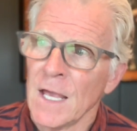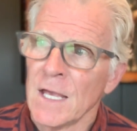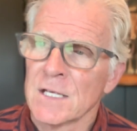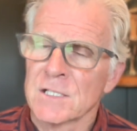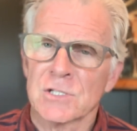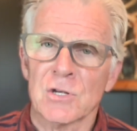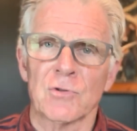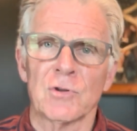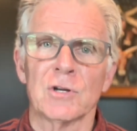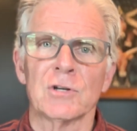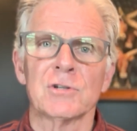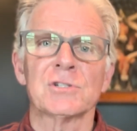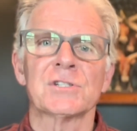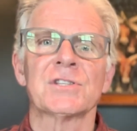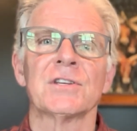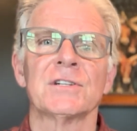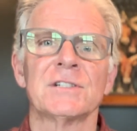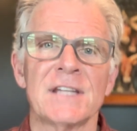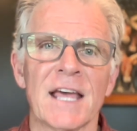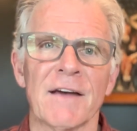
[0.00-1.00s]
So there's
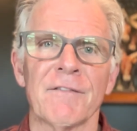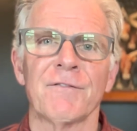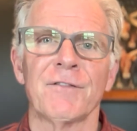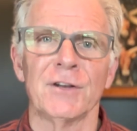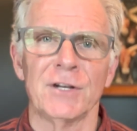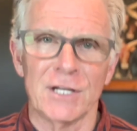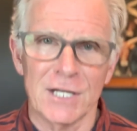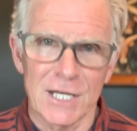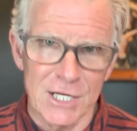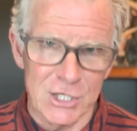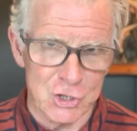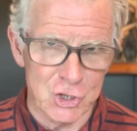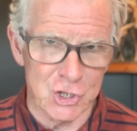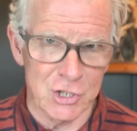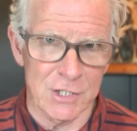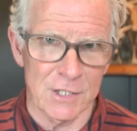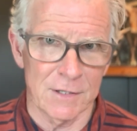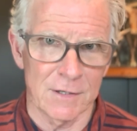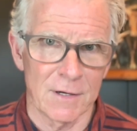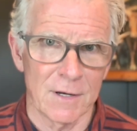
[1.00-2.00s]
the
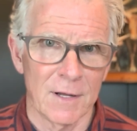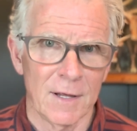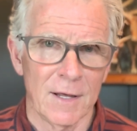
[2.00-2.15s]
definition.